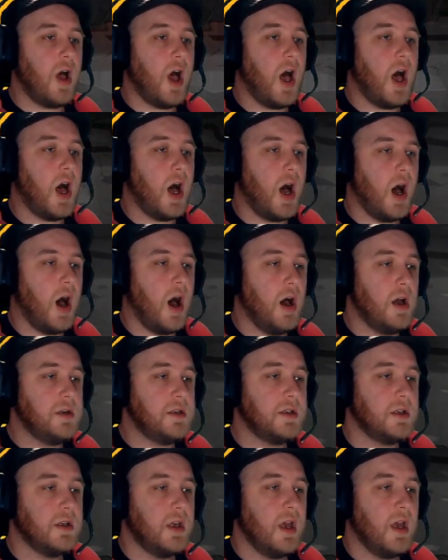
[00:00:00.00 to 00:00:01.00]

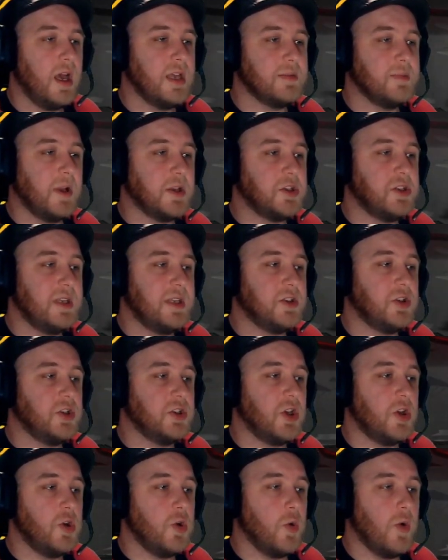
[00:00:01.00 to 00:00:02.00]
hard. as much as it's just
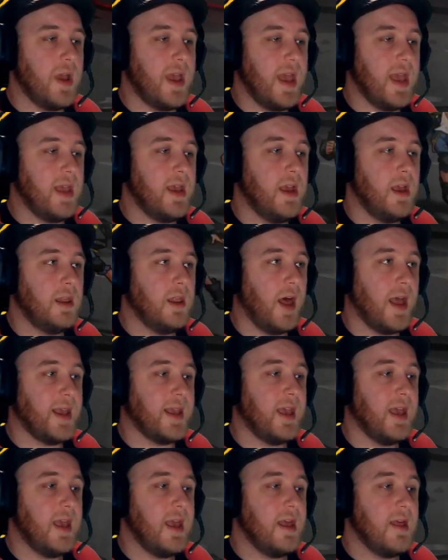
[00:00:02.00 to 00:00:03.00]
annoying.
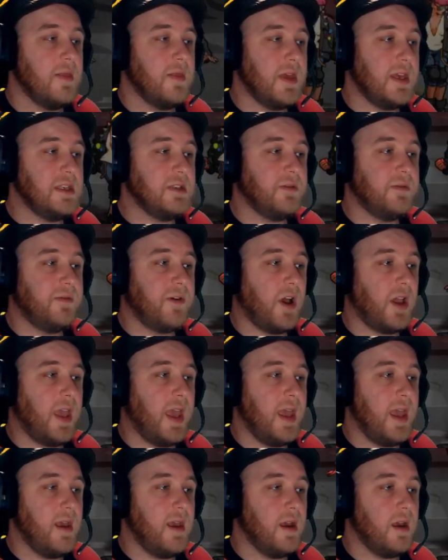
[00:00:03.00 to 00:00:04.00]
Like, these
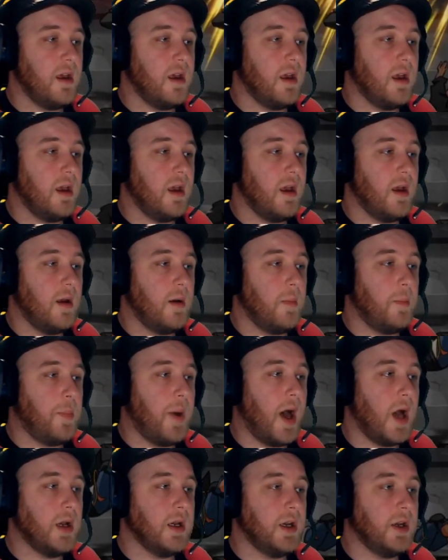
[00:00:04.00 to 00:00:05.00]
fucking
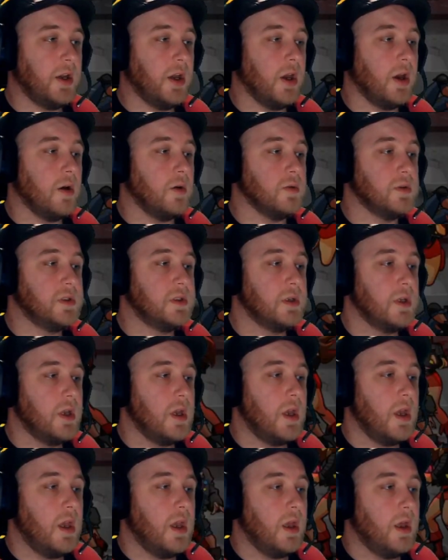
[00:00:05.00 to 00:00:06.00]
punk girls
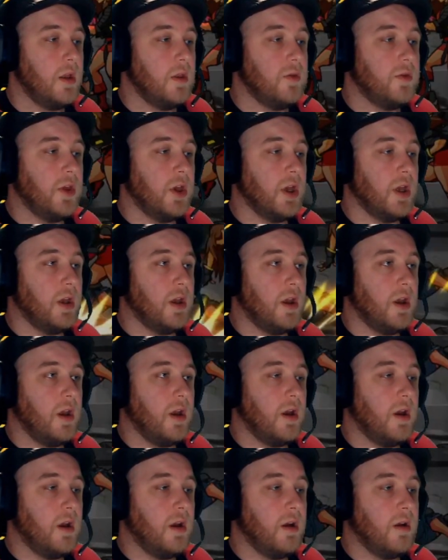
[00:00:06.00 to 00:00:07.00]
that
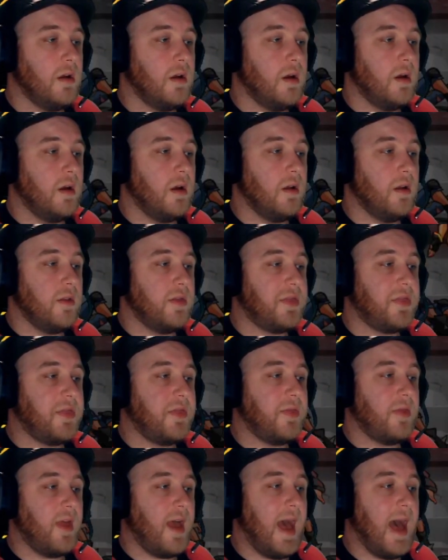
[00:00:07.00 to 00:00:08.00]

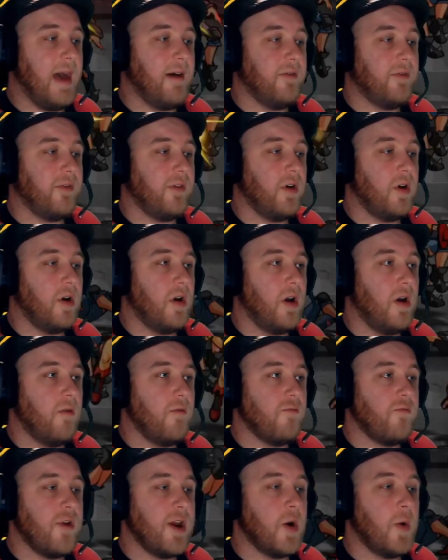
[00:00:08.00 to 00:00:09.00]
have
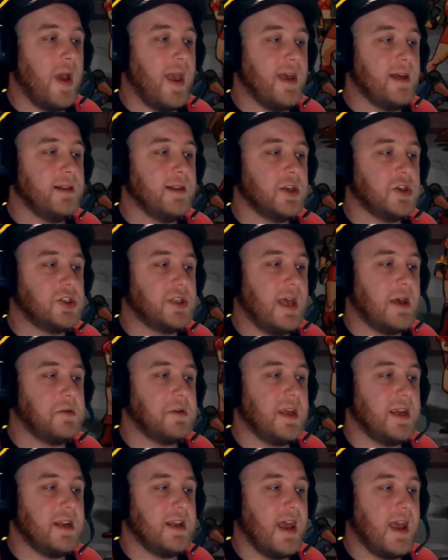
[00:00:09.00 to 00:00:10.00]
real English
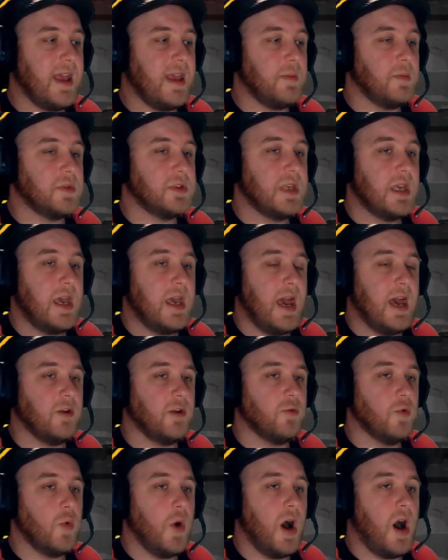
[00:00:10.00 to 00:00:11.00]
sounding names and
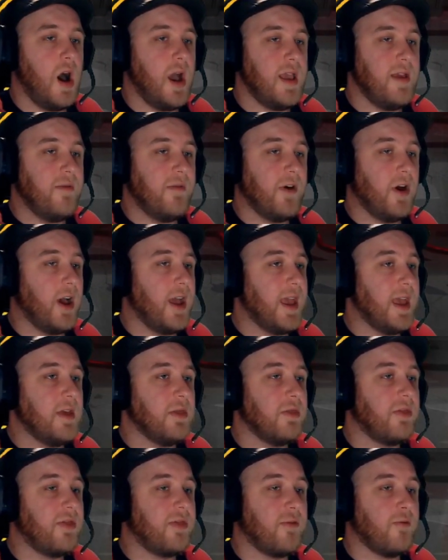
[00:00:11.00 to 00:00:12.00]
are all arty-farty and
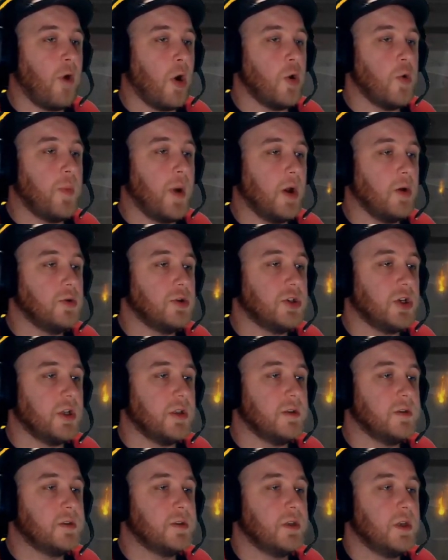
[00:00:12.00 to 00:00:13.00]
throw
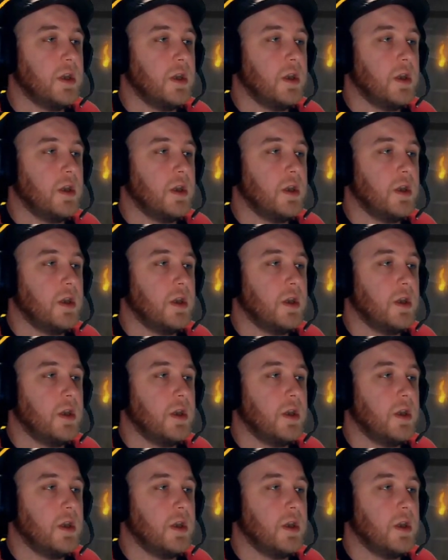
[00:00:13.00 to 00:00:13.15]
potions